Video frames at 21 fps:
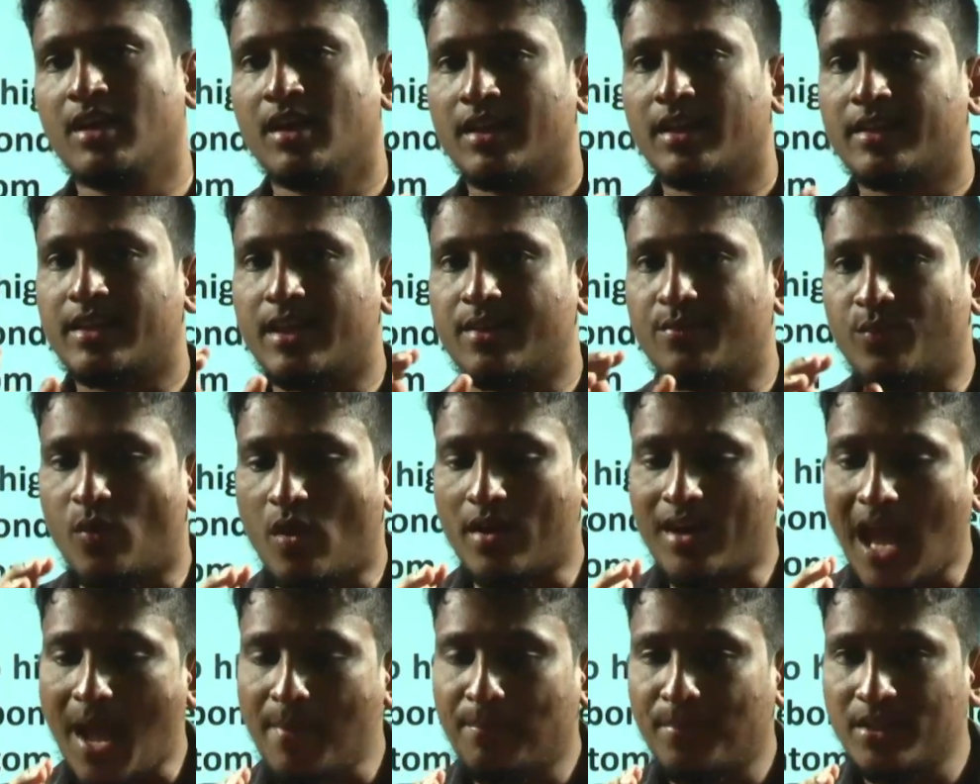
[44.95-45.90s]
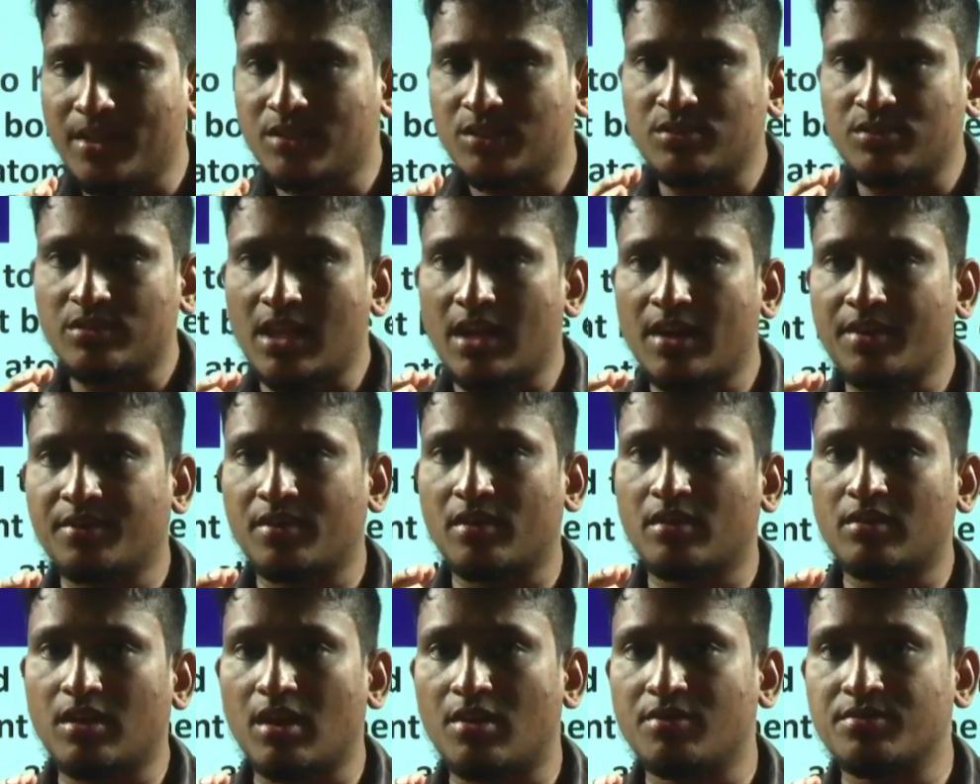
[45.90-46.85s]
then what happens to the electron
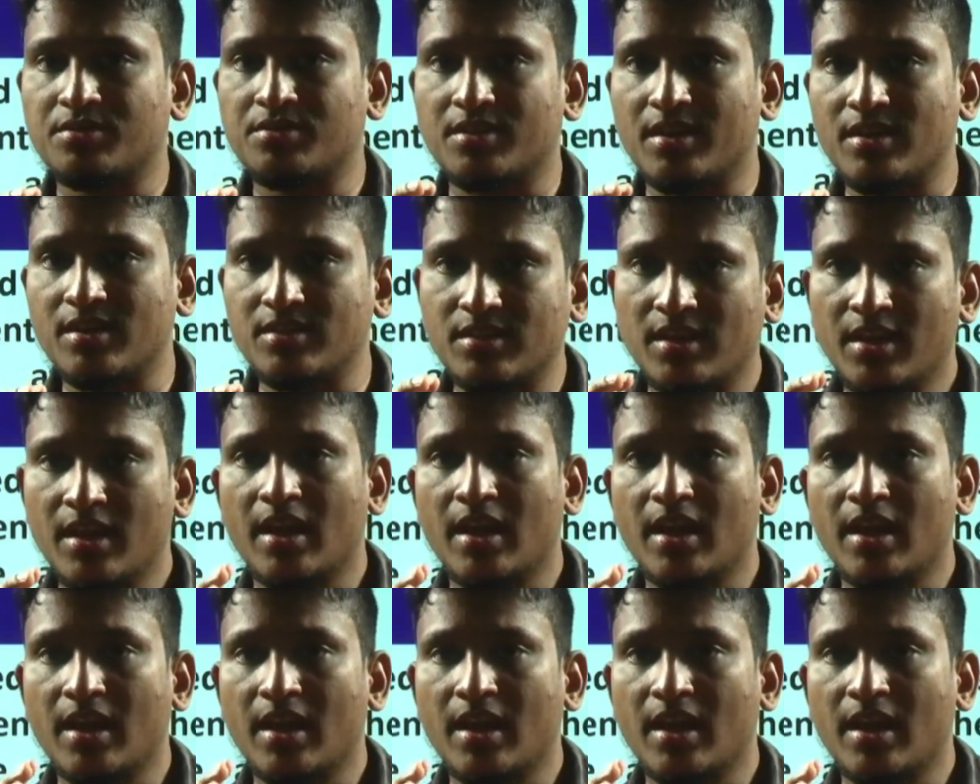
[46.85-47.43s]
cloud, students?